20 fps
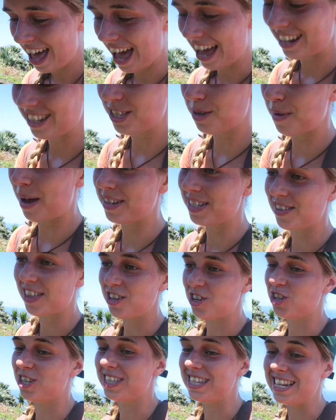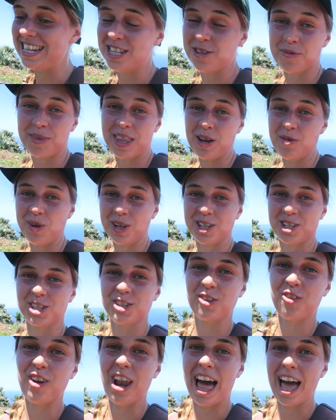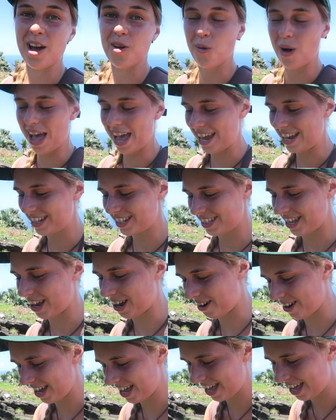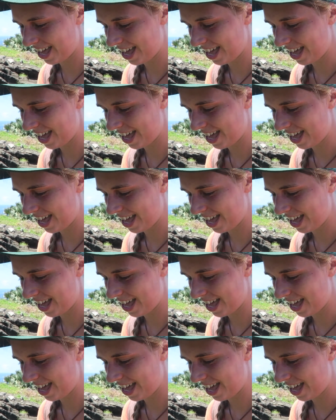And sometimes if they just see someone they will just fly away. So